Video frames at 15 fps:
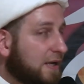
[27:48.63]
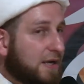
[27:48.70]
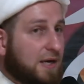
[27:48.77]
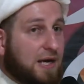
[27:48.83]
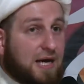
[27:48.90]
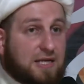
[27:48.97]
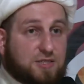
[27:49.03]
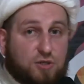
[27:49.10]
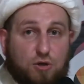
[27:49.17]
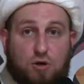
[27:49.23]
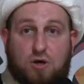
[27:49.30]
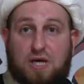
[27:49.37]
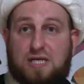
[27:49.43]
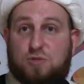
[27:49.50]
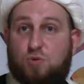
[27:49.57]
As
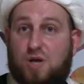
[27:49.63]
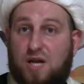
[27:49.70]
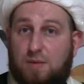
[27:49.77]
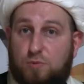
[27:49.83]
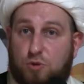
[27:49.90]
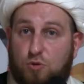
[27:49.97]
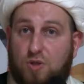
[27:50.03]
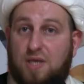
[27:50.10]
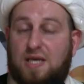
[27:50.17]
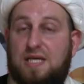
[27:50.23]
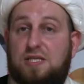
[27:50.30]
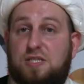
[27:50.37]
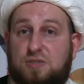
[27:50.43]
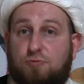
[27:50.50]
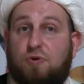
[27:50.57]
long as what I'm doing
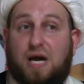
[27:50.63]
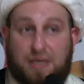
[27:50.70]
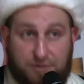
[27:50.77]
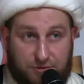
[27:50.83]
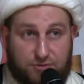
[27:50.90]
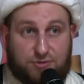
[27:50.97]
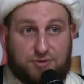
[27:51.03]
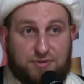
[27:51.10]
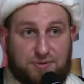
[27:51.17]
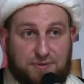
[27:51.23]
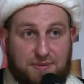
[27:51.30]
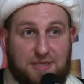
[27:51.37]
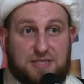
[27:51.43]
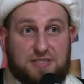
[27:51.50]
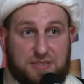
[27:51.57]
is right,
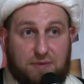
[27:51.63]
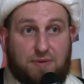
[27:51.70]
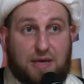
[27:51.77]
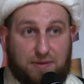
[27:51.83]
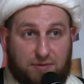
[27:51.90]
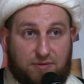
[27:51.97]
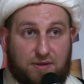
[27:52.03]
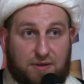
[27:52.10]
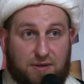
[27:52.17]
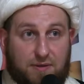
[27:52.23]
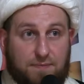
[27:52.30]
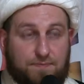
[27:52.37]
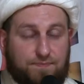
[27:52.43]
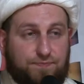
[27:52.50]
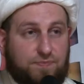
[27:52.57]
is the right thing.
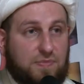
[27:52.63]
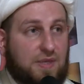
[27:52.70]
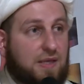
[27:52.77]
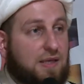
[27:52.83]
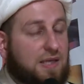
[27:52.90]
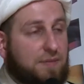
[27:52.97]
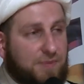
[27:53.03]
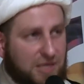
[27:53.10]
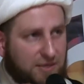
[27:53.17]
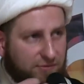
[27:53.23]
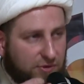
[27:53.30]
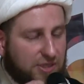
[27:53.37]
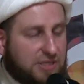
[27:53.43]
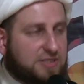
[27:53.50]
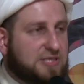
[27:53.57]
Let me give you
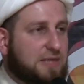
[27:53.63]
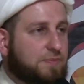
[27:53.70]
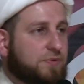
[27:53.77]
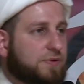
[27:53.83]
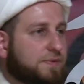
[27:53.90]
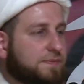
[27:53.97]
an example.